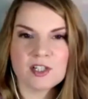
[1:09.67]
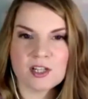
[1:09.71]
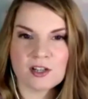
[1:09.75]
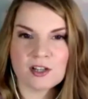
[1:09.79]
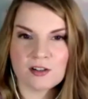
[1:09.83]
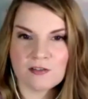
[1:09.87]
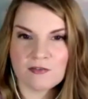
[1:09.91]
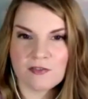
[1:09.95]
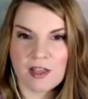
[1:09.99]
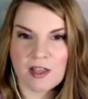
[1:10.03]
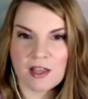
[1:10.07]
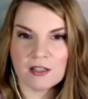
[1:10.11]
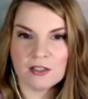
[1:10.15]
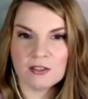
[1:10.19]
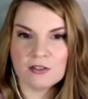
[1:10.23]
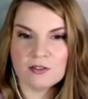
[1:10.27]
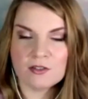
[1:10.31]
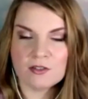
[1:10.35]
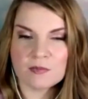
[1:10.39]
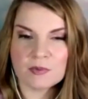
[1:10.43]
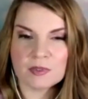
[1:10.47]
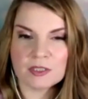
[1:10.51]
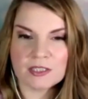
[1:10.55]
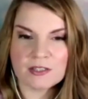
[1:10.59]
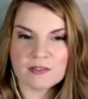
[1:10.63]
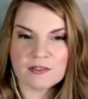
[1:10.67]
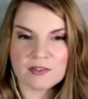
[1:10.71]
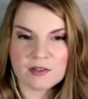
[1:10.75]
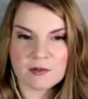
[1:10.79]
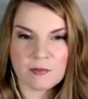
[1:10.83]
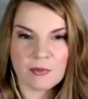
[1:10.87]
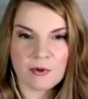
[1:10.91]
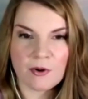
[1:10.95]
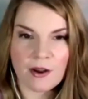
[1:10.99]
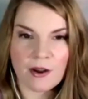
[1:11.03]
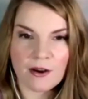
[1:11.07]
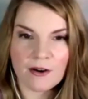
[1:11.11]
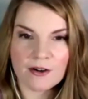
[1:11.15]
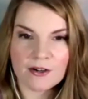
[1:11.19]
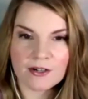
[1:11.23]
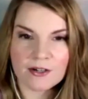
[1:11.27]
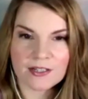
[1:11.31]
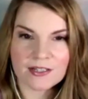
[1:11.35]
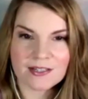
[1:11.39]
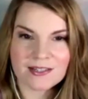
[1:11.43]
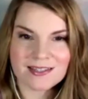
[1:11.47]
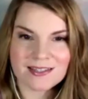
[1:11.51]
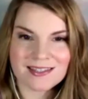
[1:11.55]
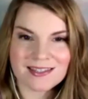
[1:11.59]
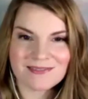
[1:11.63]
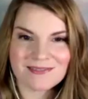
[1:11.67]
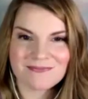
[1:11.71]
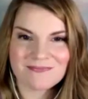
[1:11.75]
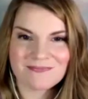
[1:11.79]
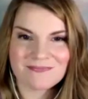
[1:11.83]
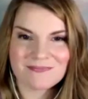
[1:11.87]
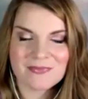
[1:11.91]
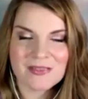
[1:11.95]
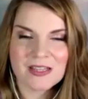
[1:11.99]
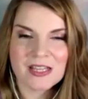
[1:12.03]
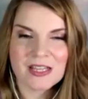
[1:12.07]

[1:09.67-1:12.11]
shared values beliefs and priorities